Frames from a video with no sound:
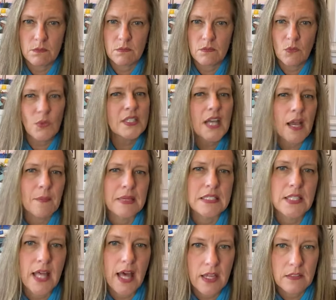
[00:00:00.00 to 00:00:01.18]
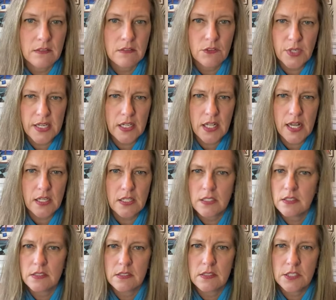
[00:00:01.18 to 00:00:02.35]
What time is that? 3 o'clock
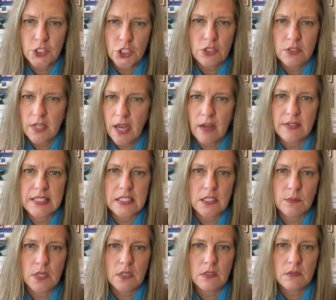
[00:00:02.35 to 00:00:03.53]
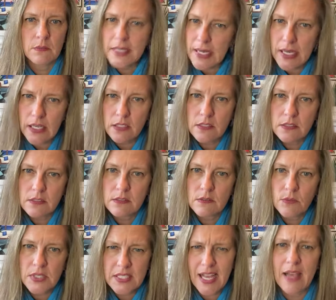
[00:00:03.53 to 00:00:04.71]
is not reasonable. Midnight?
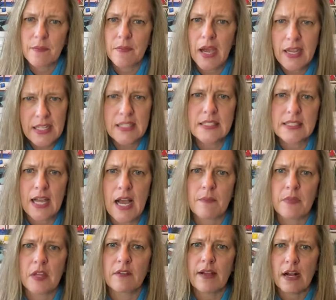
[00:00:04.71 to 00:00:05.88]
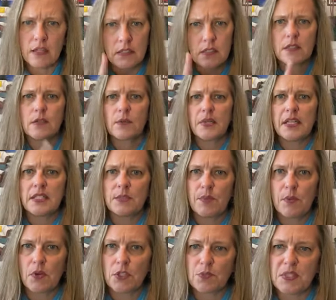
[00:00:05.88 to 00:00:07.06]
What time? I need a time there, Val. We need to be
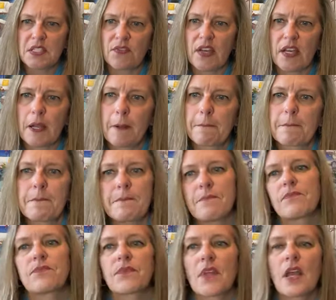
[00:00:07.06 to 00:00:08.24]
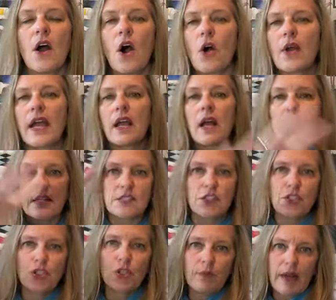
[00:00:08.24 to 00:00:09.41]
more specific. Okay, let's
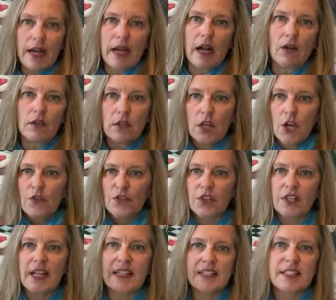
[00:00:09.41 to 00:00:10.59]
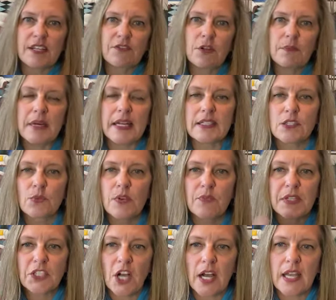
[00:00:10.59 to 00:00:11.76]
zoom back out. For the last several minutes, we've been
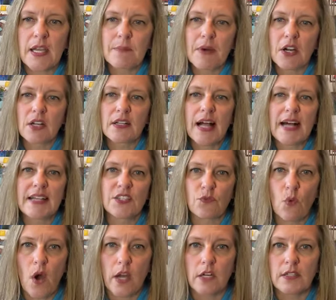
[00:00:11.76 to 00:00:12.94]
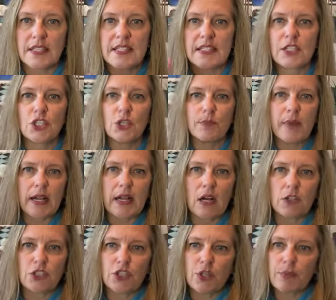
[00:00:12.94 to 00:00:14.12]
talking about a glass of water. Let's zoom back out
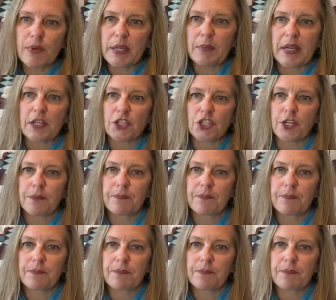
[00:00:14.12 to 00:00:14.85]
to the big picture.